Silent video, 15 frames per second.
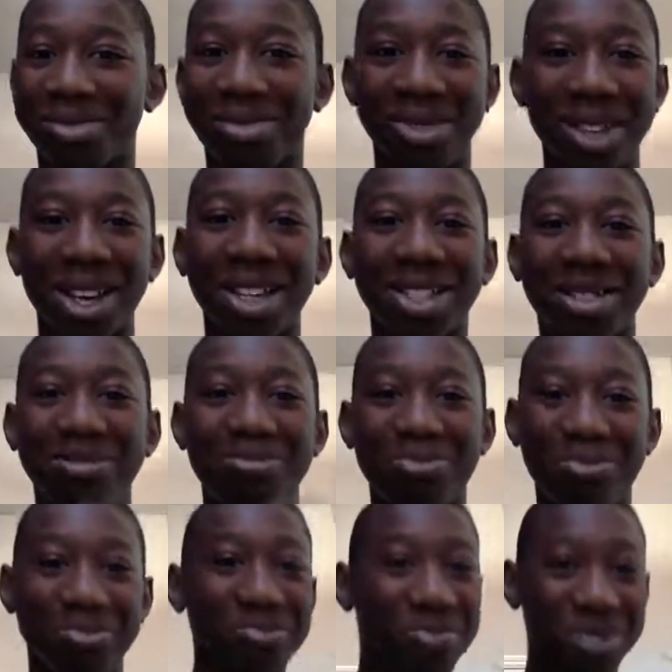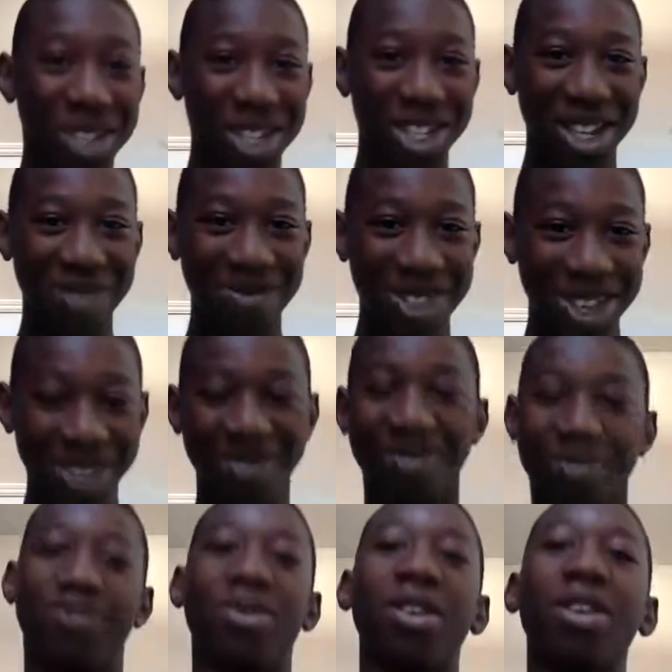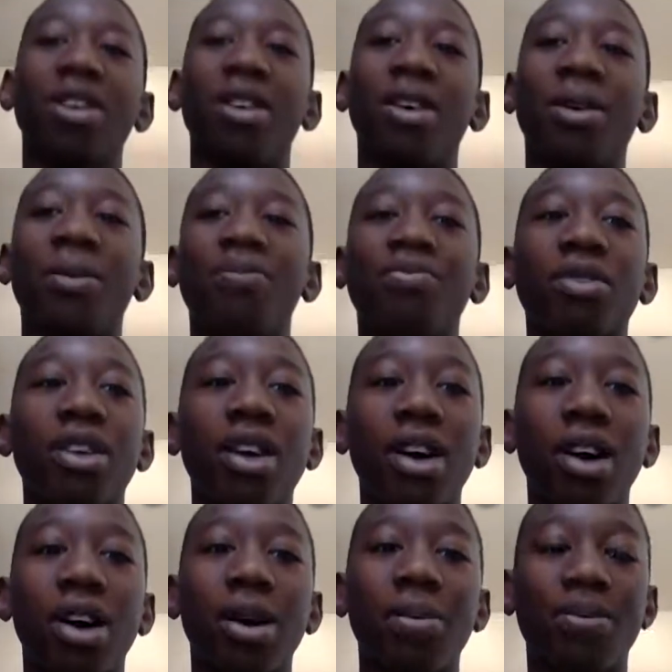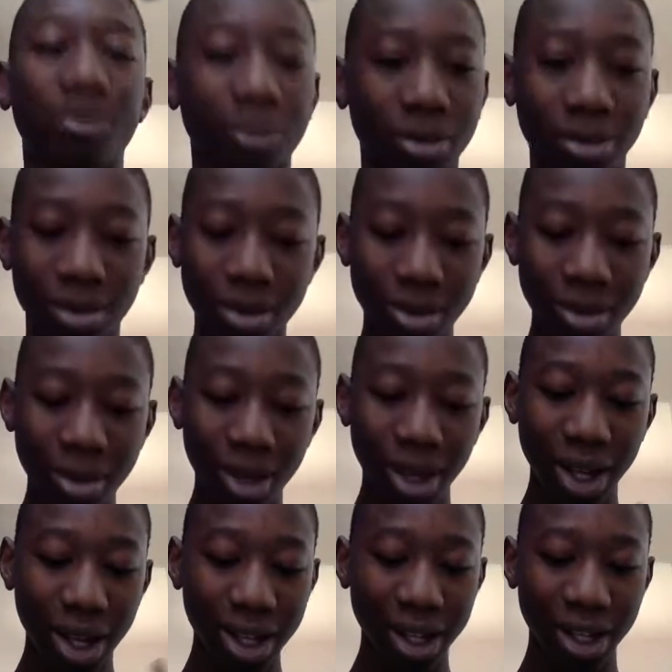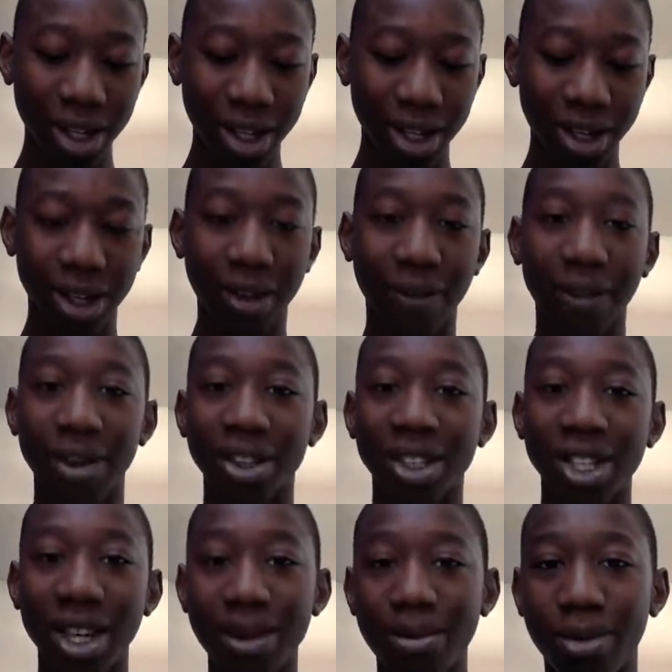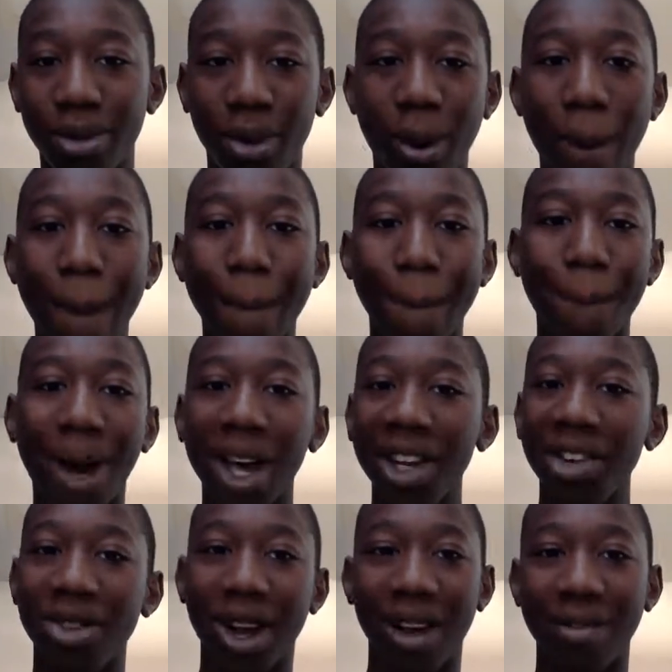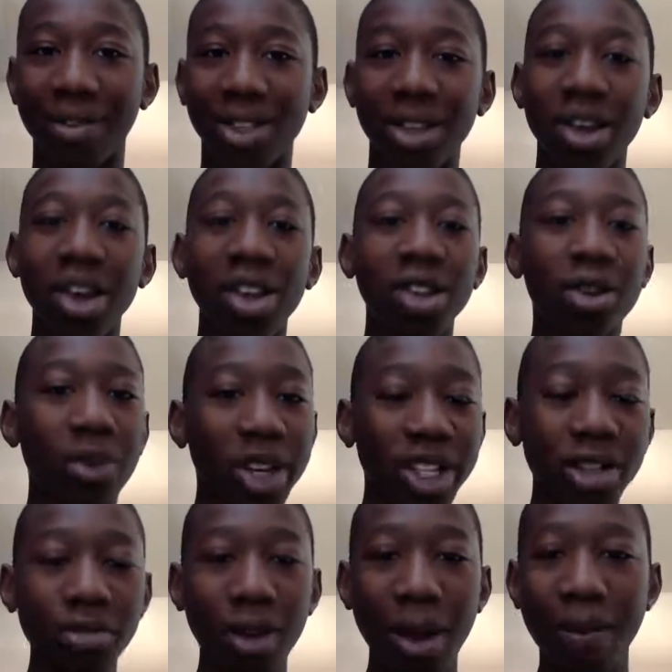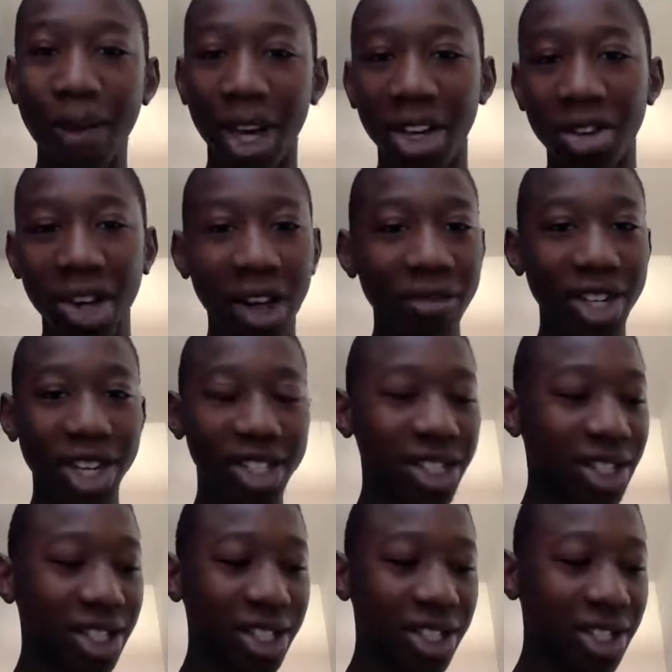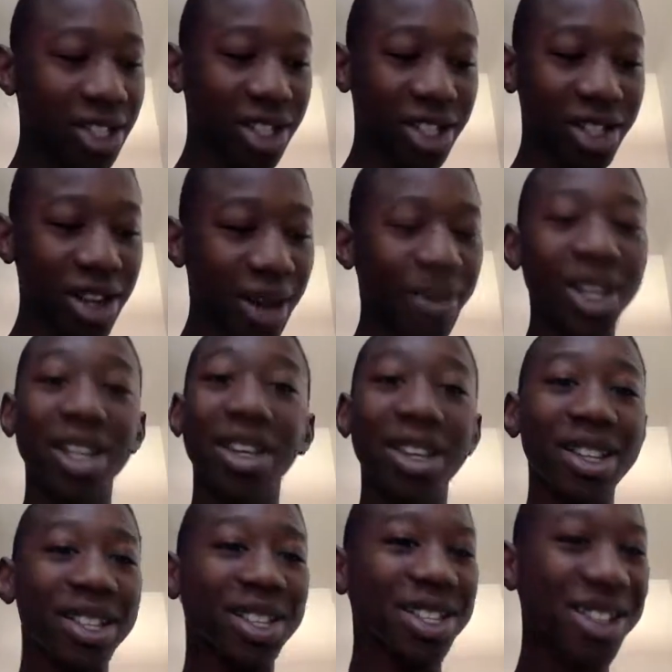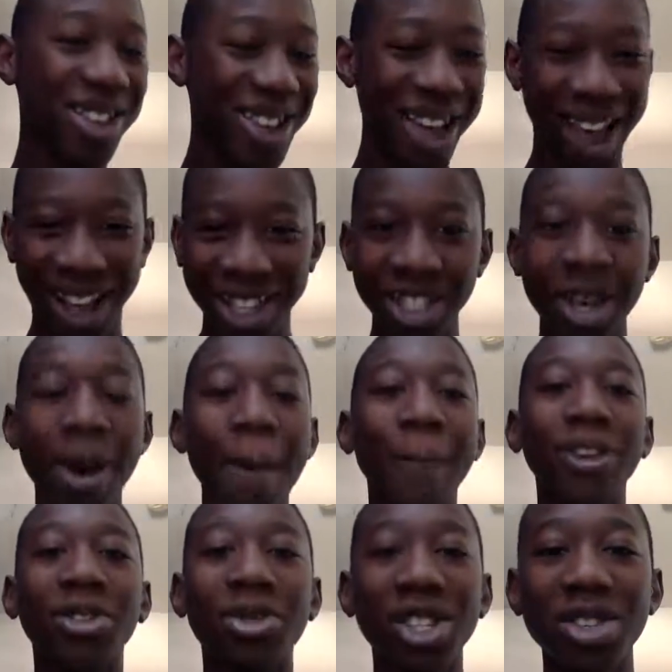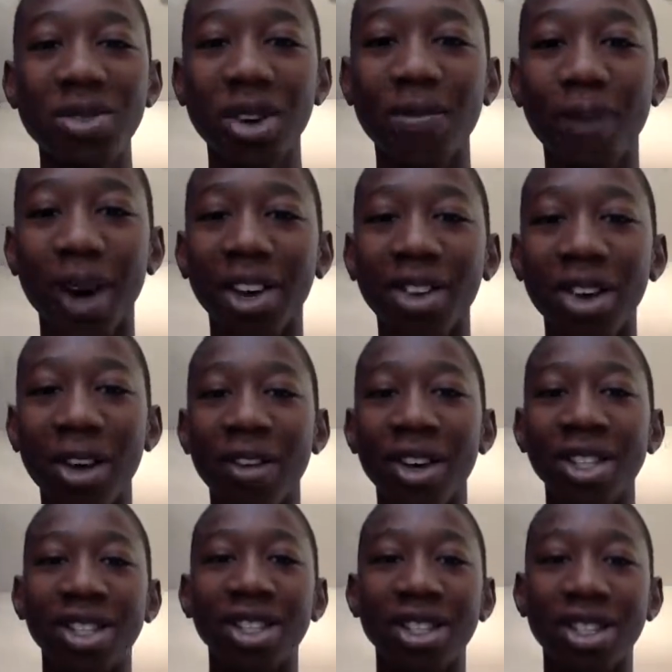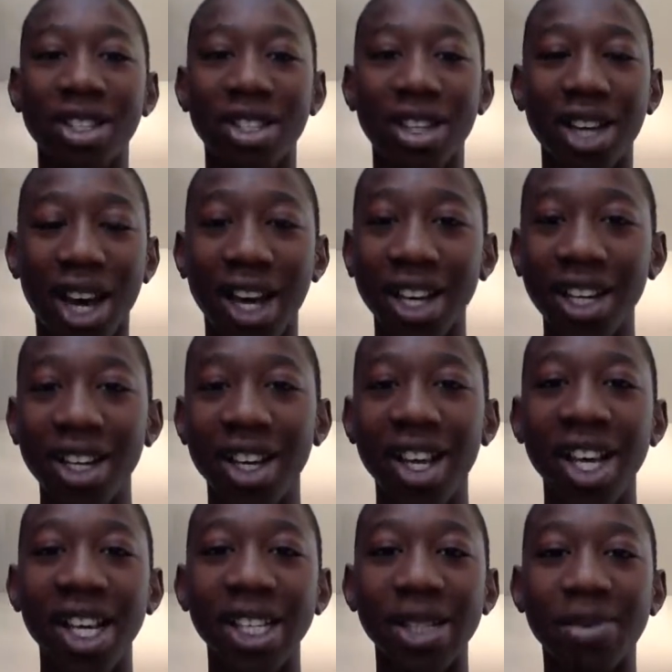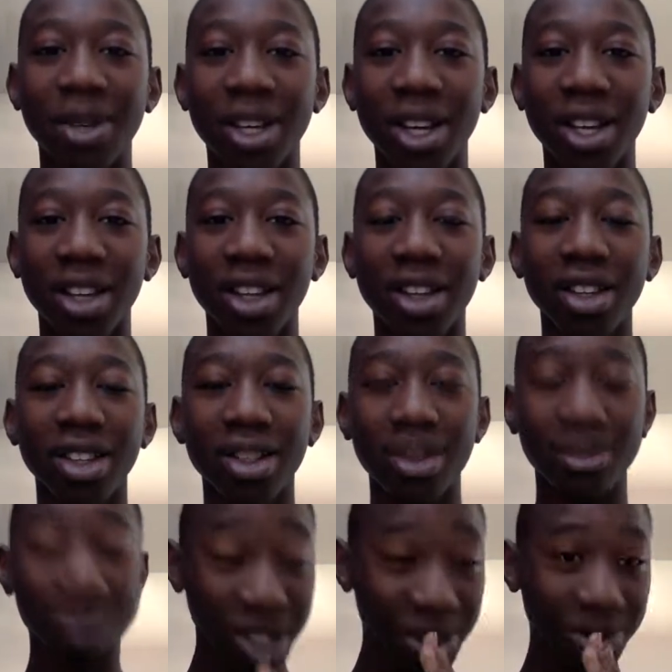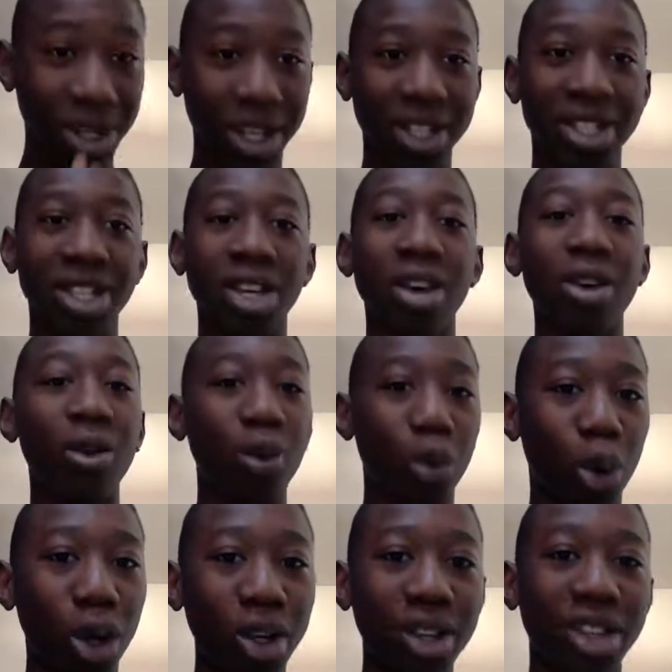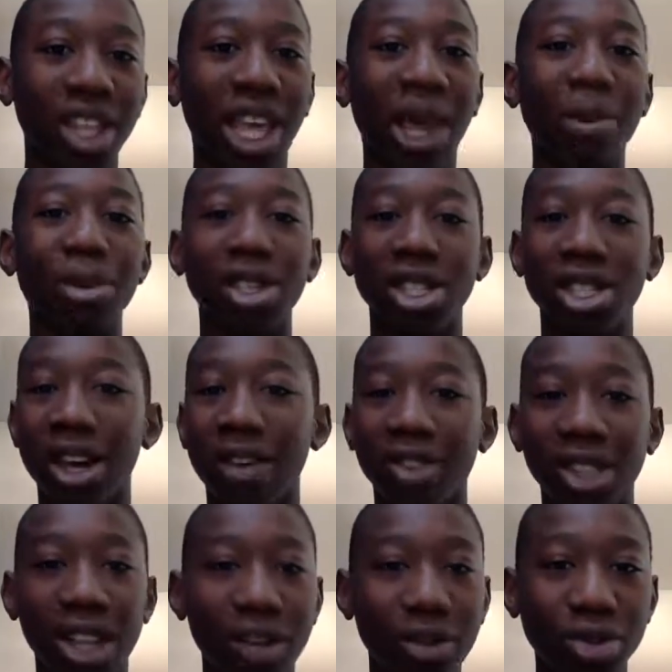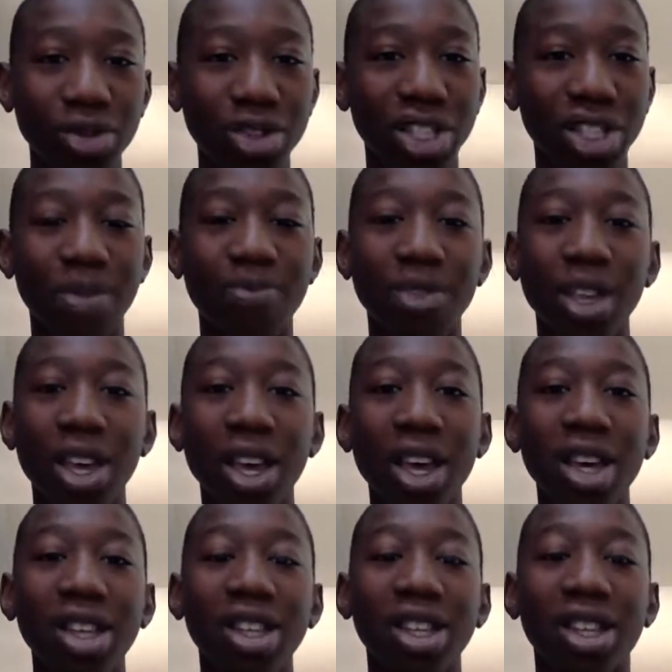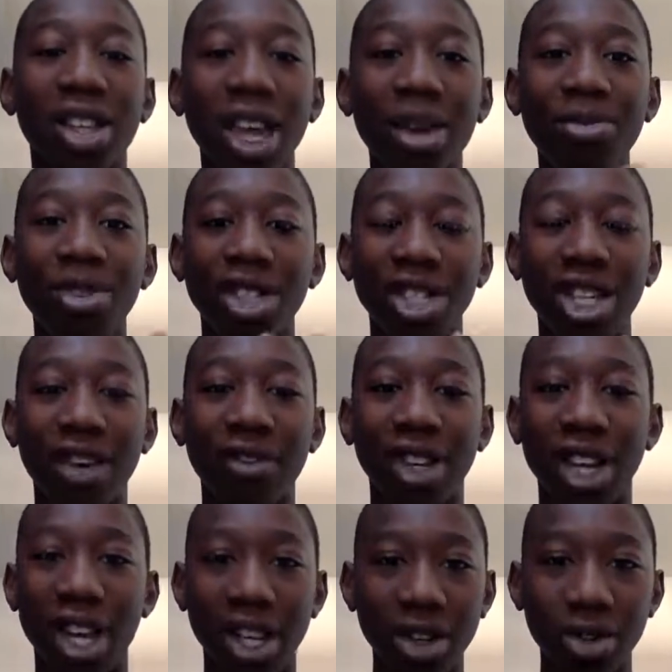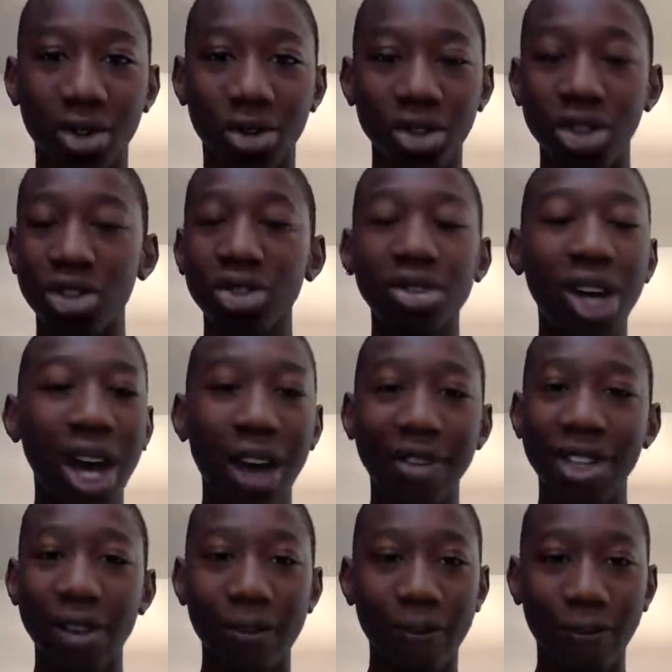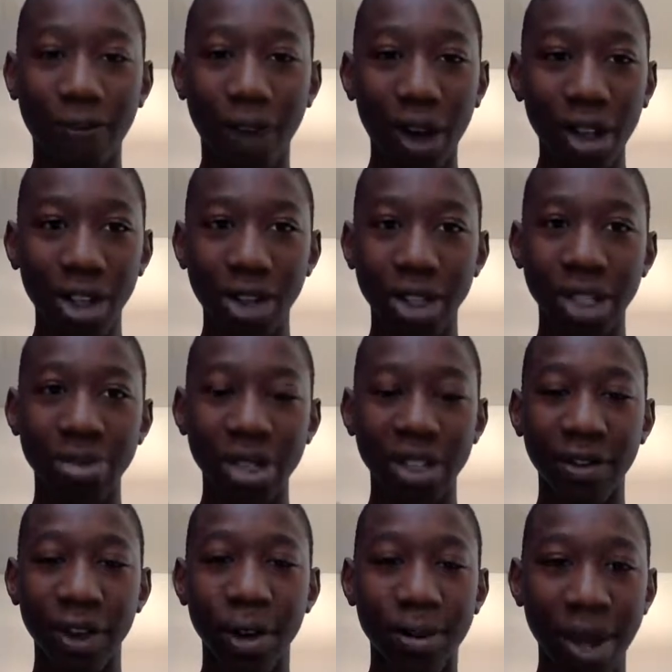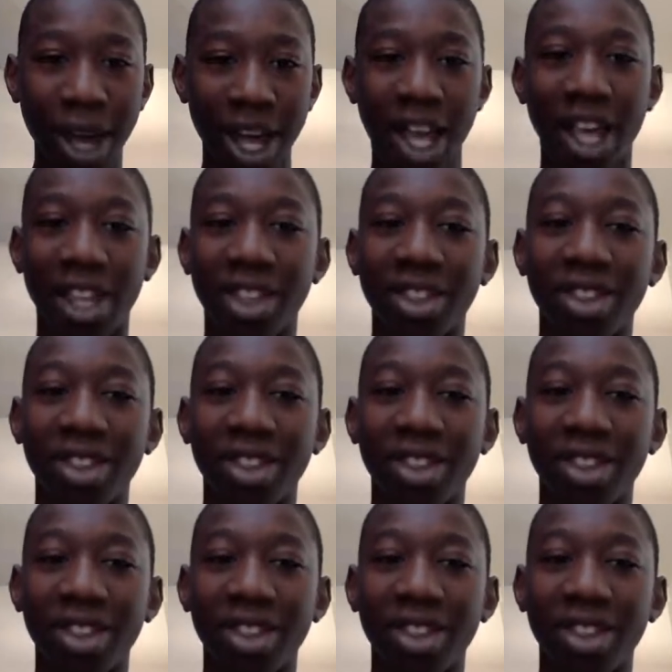it's the same thing. Um, and then, for example, Minecraft. The reason why Minecraft hasn't, I mean, it has, but the reason why Minecraft hasn't died is because one, the game doesn't have levels. The game doesn't have an end goal. You do not have to follow a specific path